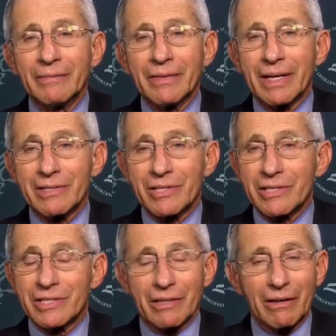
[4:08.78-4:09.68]
that
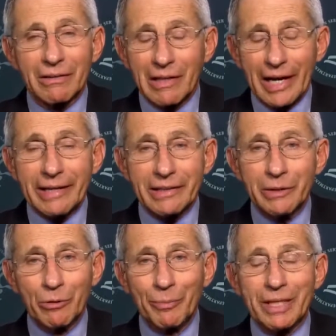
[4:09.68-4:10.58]
since it unlikely
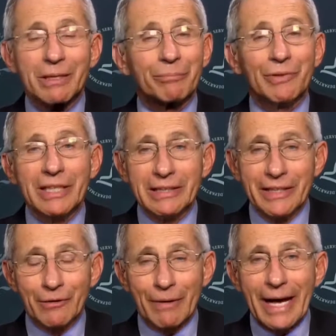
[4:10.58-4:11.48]
will be
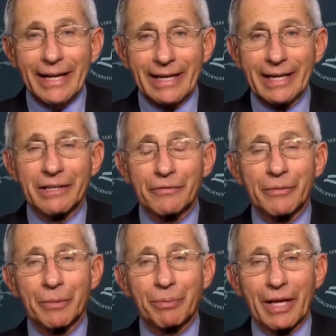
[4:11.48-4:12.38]
completely eradicated
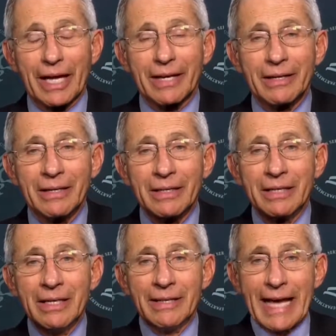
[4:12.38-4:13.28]
from the planet,
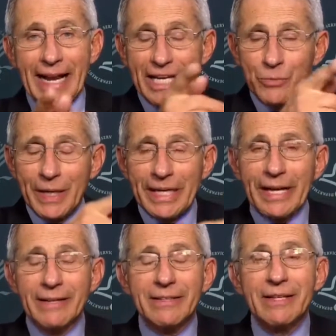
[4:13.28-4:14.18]
that as we
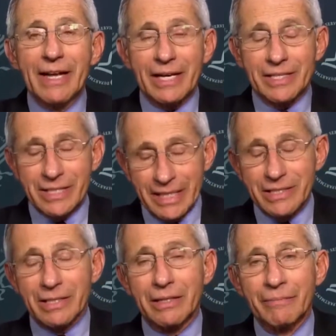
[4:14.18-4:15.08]
get into next
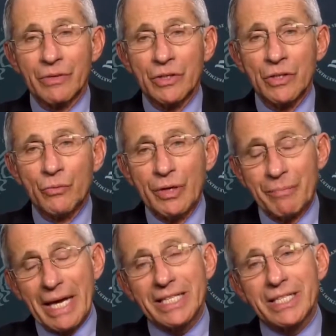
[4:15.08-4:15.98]
season, we
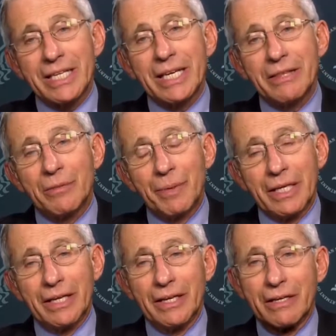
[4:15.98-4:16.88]
may see the
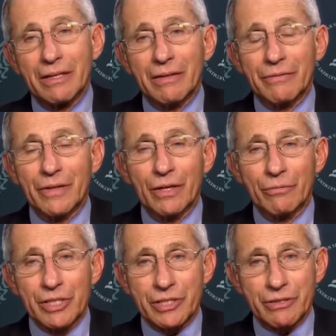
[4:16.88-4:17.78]
beginning of a
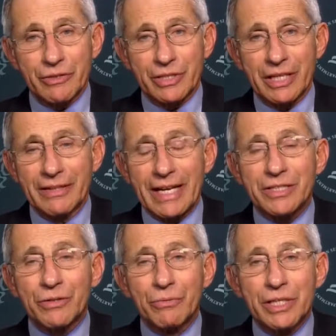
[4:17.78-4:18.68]
resurgence. And that's
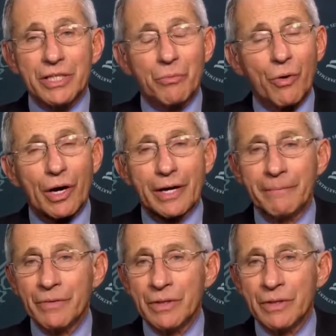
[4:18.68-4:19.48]
the reason why